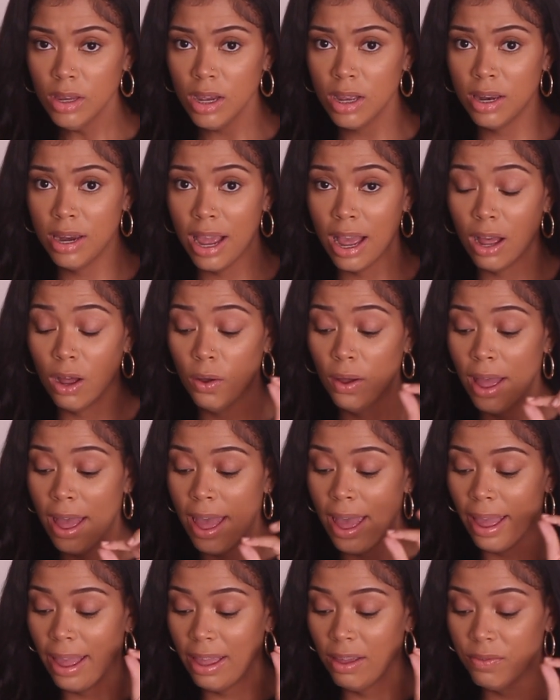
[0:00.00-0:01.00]
Now,
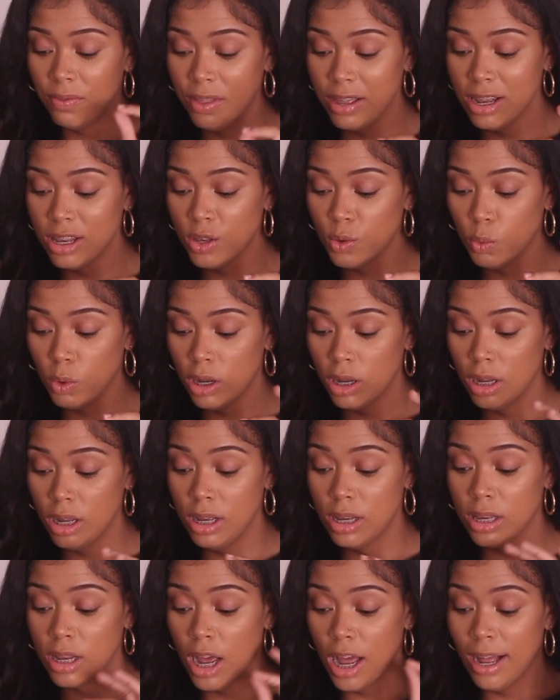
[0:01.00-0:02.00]
if this
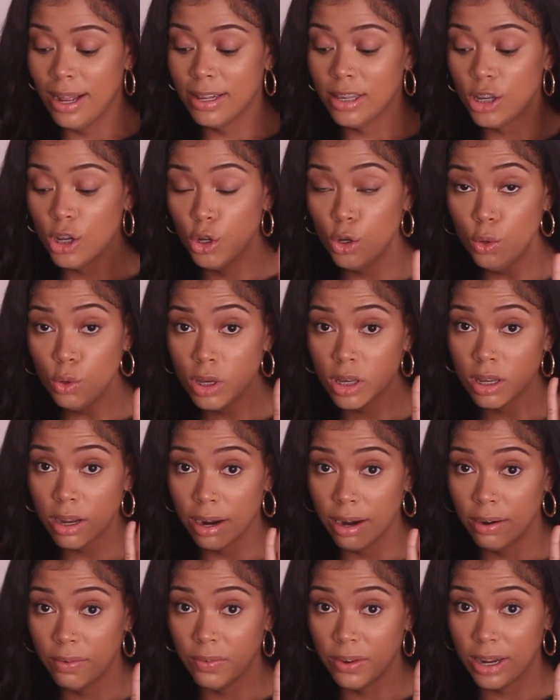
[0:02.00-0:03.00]
was 2
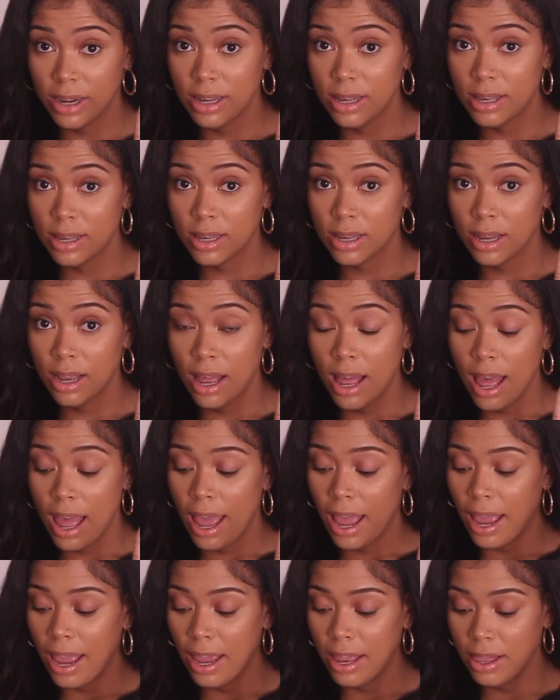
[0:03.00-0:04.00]
servings
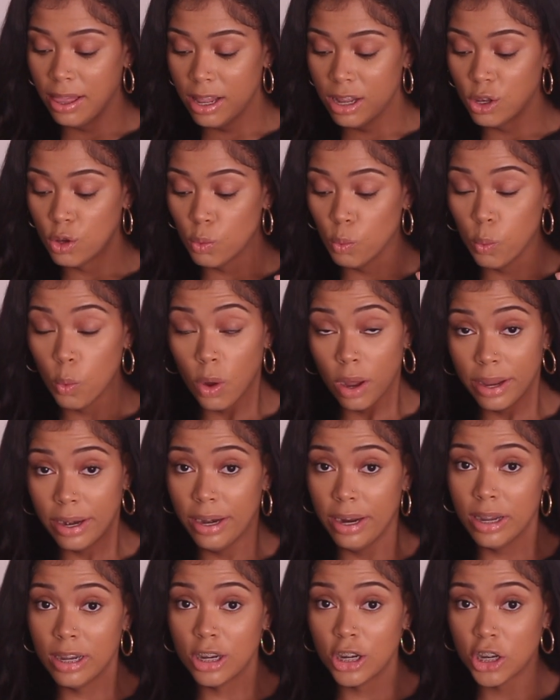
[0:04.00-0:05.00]
in this
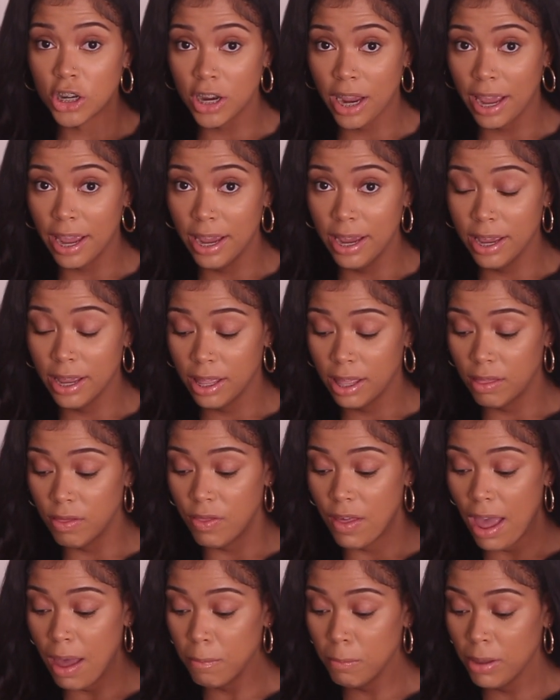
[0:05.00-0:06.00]
one shake,
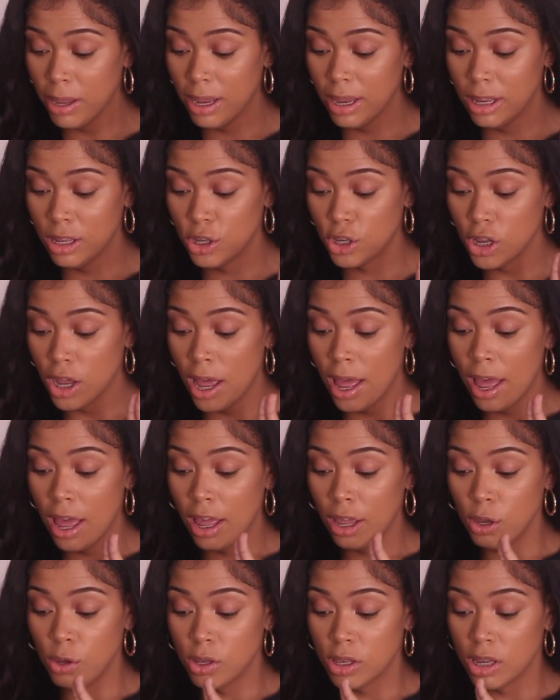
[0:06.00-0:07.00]
that means
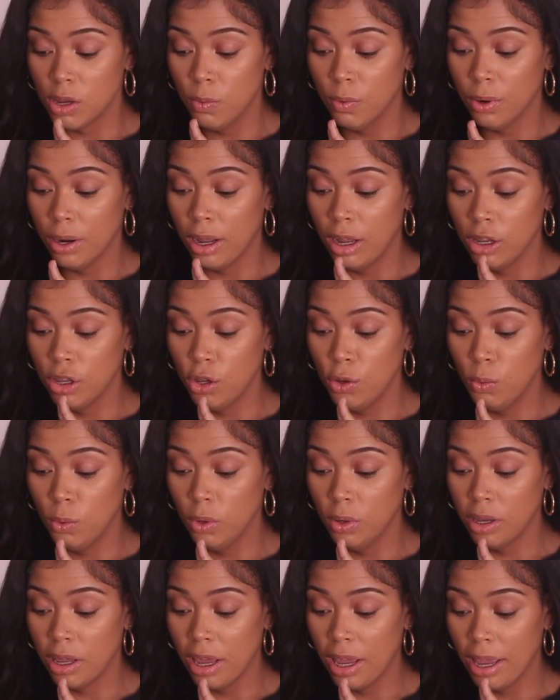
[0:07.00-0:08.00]
you
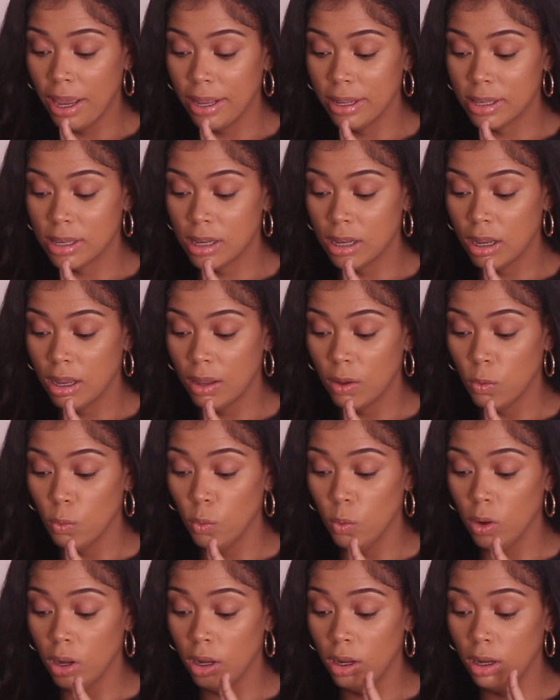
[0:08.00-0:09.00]
will get
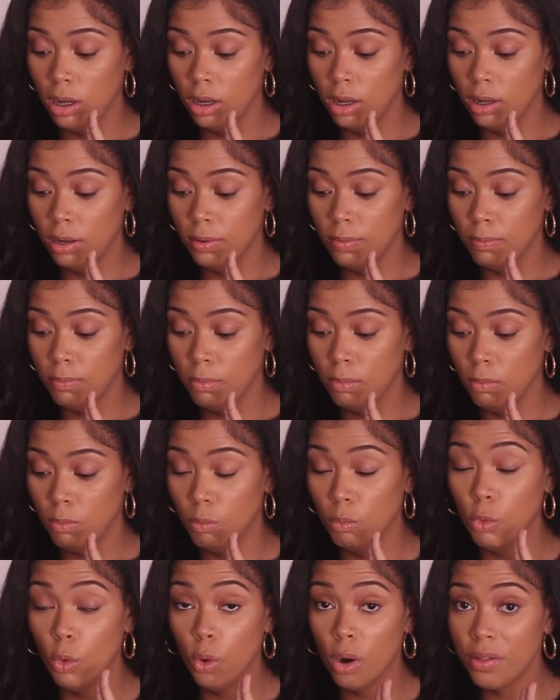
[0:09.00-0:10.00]

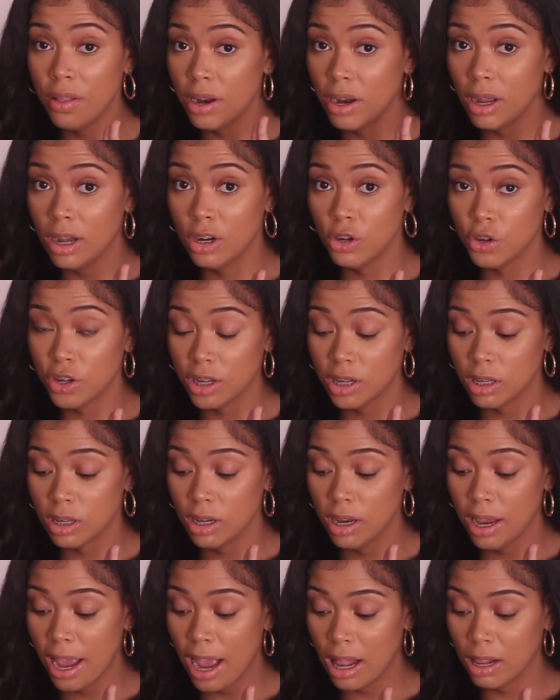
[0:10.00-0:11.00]
more than
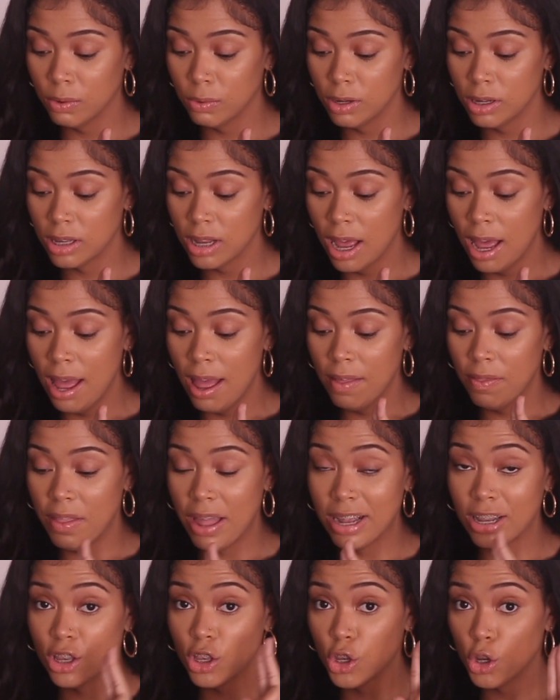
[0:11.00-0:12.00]
160 calories.
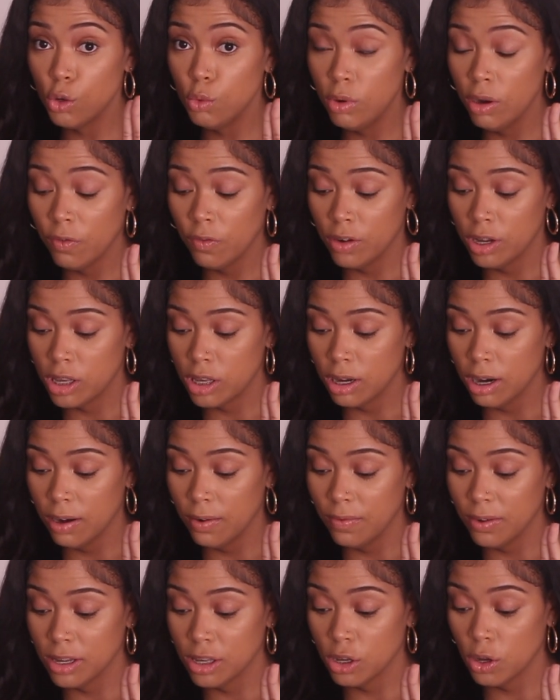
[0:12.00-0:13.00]
That's 2 different
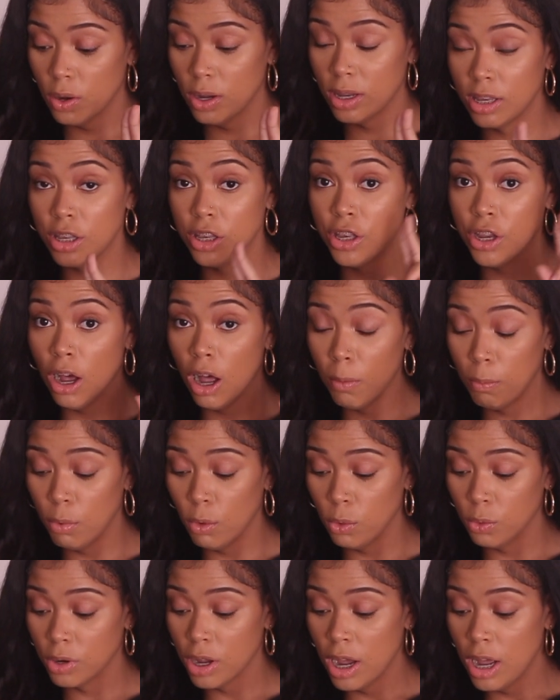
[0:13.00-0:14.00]
servings, so
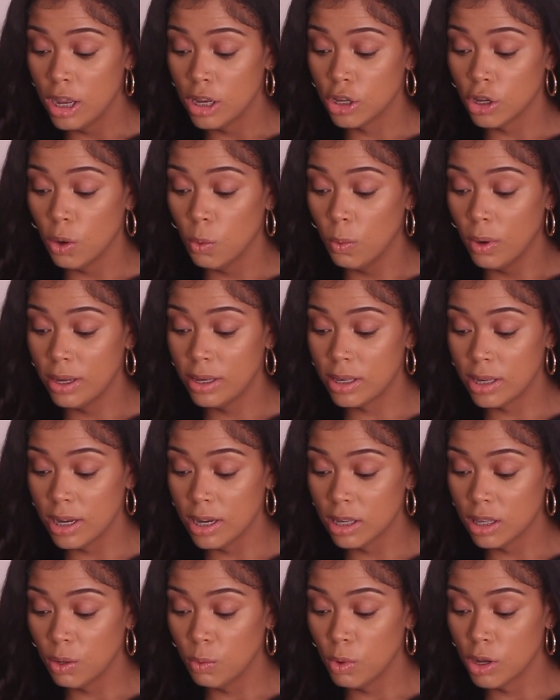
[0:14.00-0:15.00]
doubled. So
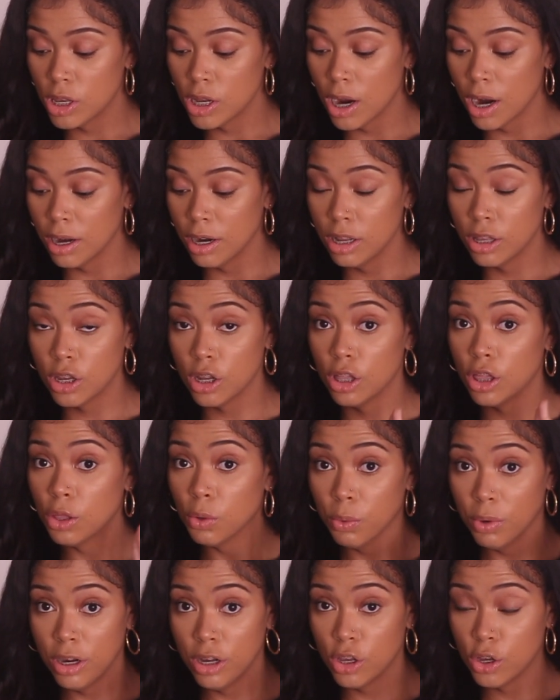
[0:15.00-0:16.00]
160 will turn into
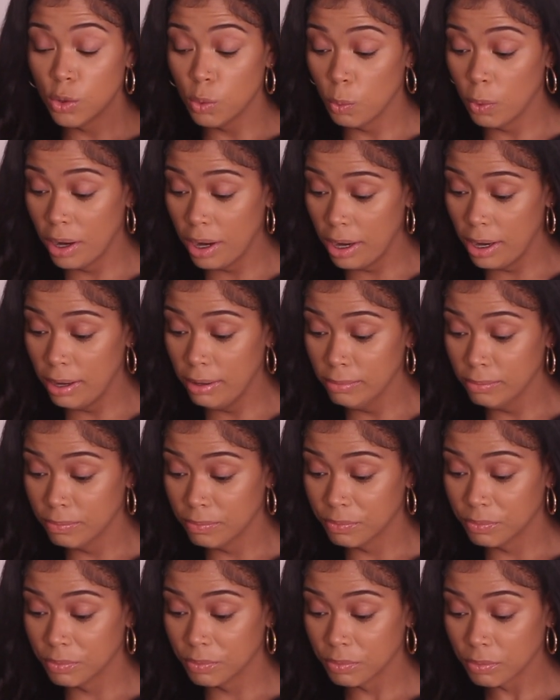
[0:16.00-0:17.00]
320,
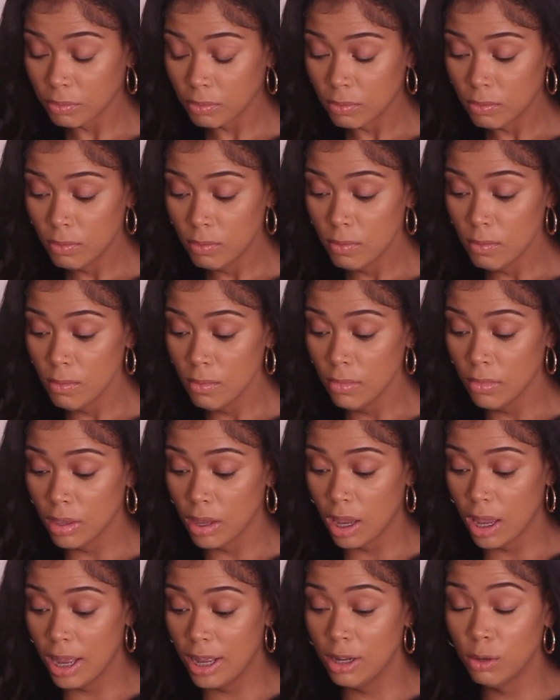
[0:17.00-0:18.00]

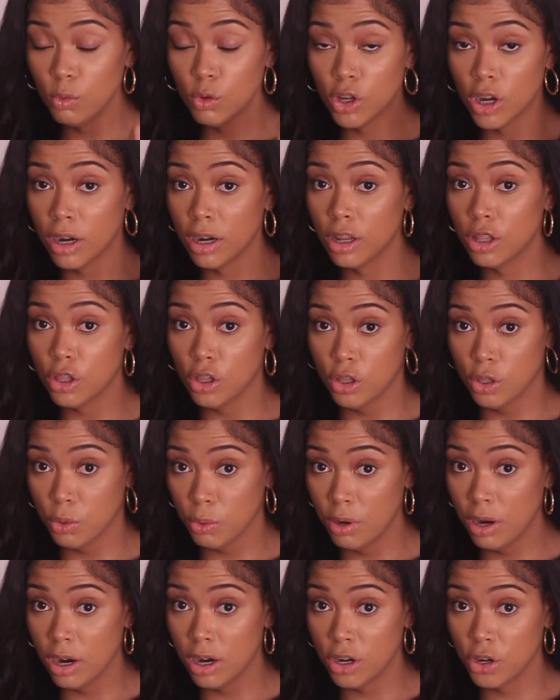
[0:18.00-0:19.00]
and it will turn into
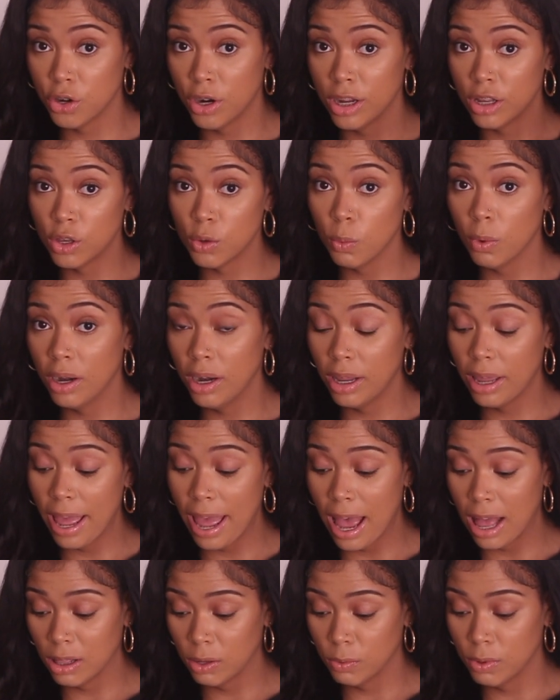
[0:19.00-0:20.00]
320
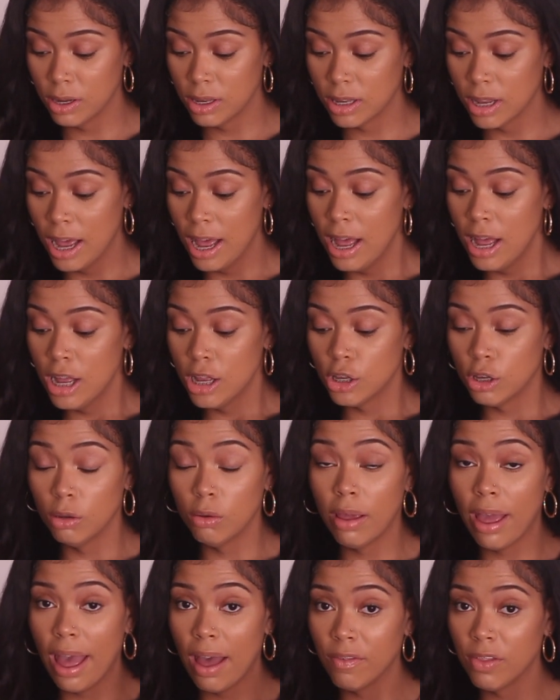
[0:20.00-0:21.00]
calories. So
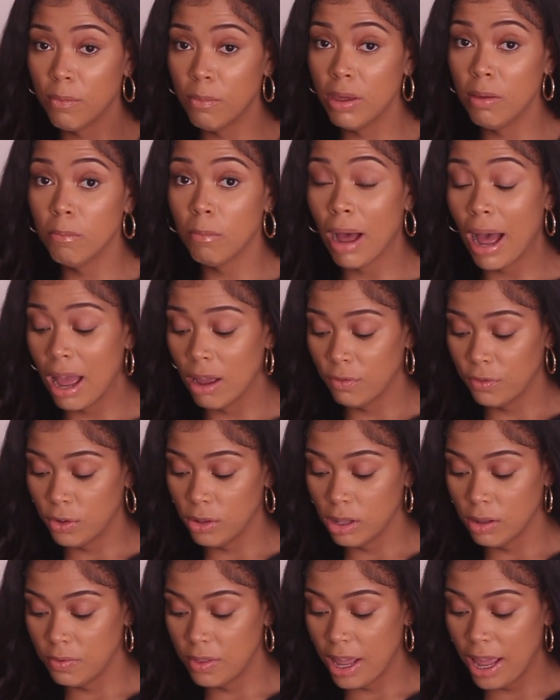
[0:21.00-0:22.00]
you have to be
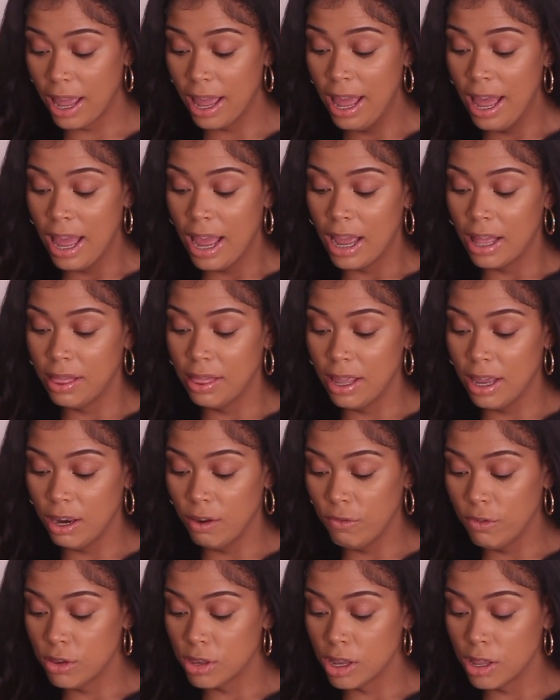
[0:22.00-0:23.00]
mindful of that. And then
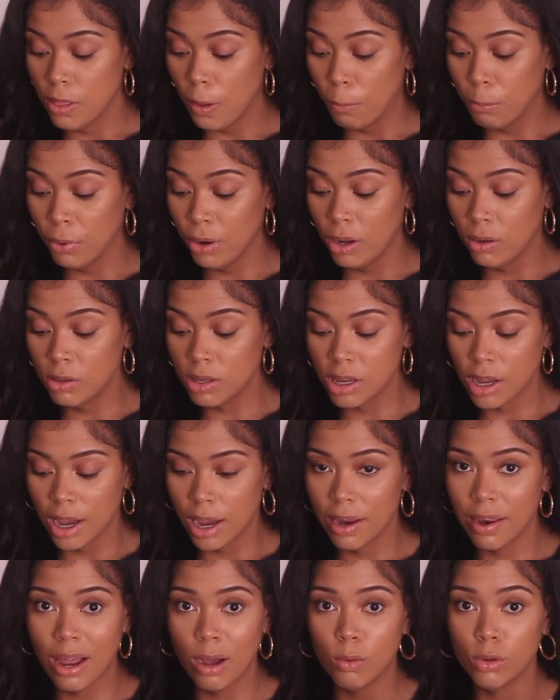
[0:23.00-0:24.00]
if you see the
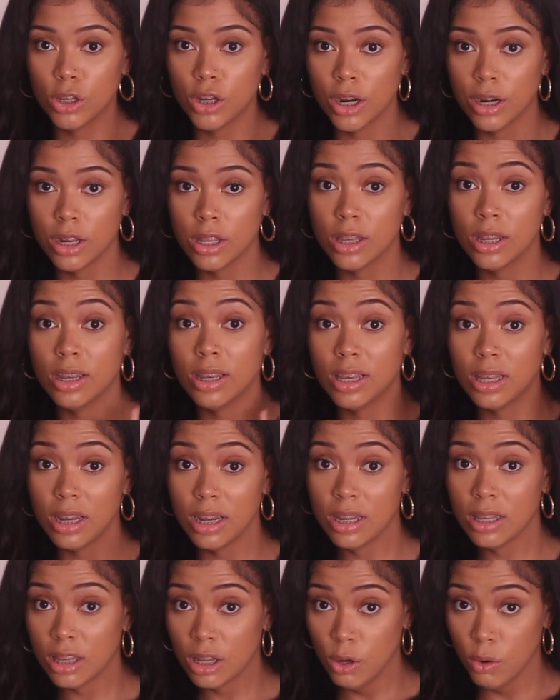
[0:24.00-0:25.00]
protein, that will turn into
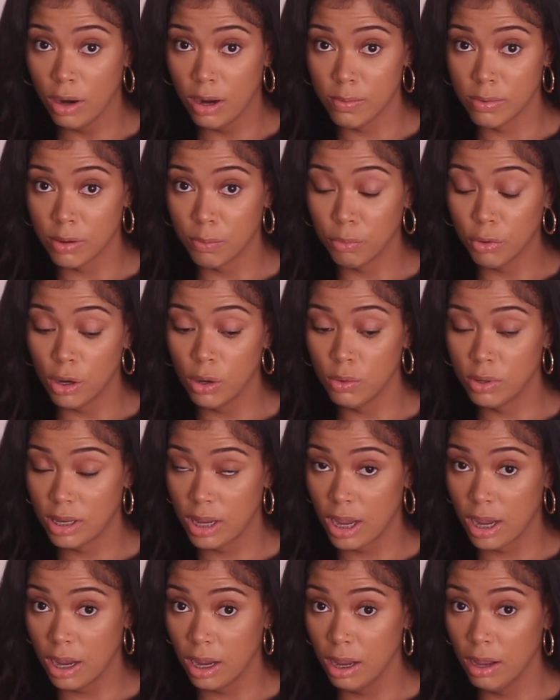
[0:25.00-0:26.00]
60 grams of
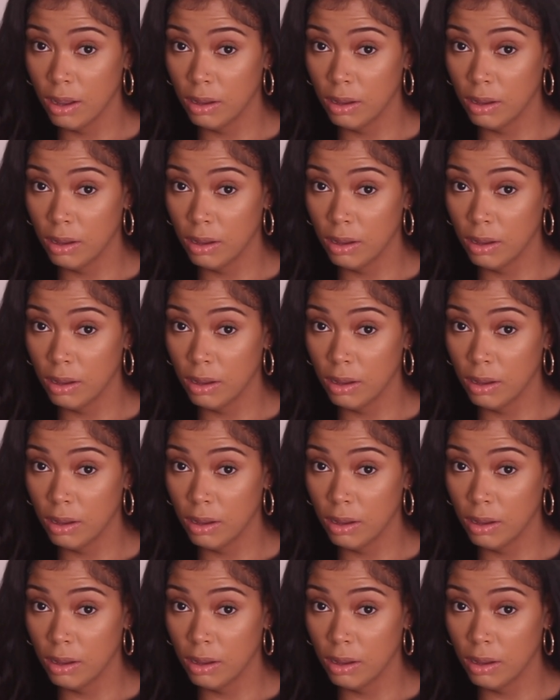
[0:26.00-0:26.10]
protein.